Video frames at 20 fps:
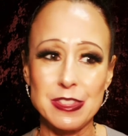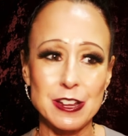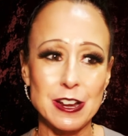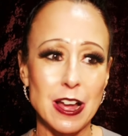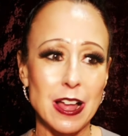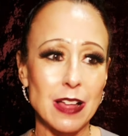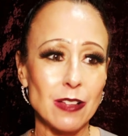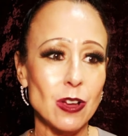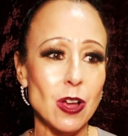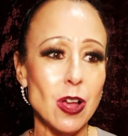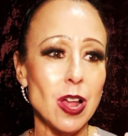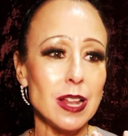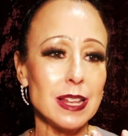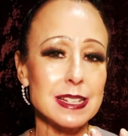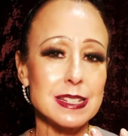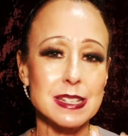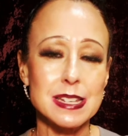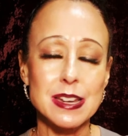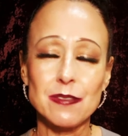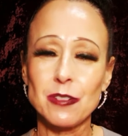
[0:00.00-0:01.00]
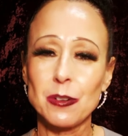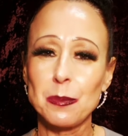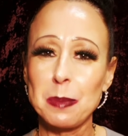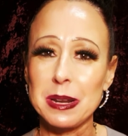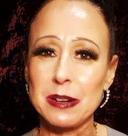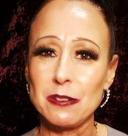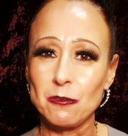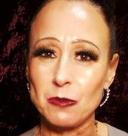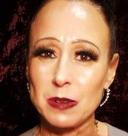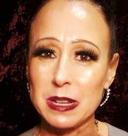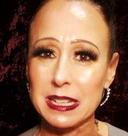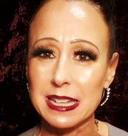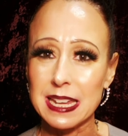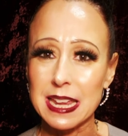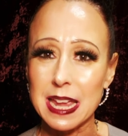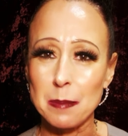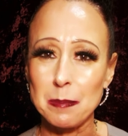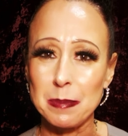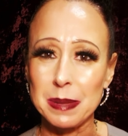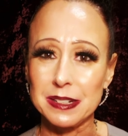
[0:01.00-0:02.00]
Alcohol has never been
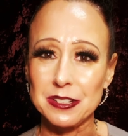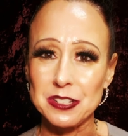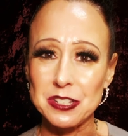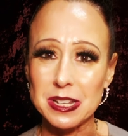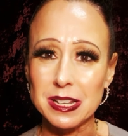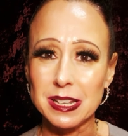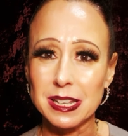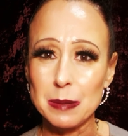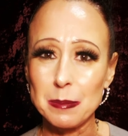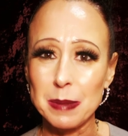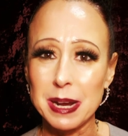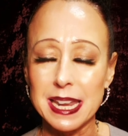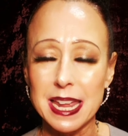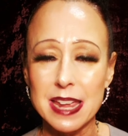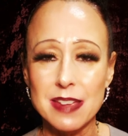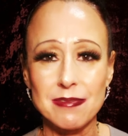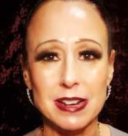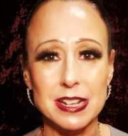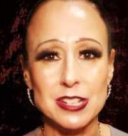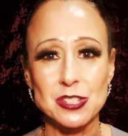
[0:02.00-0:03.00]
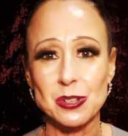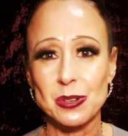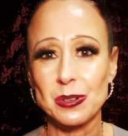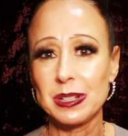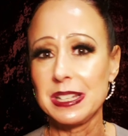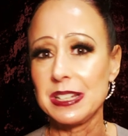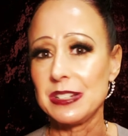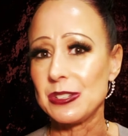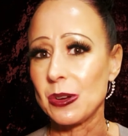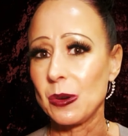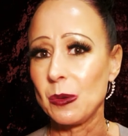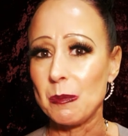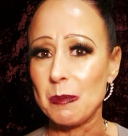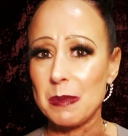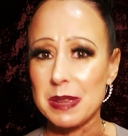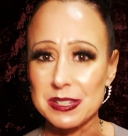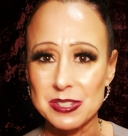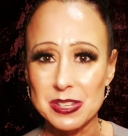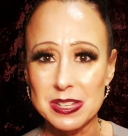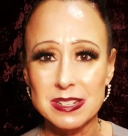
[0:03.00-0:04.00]
really a big deal in my life. I certainly don't
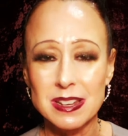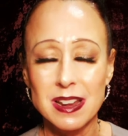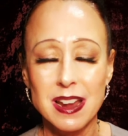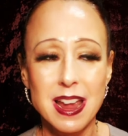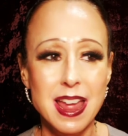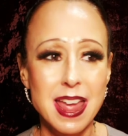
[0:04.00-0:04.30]
miss it.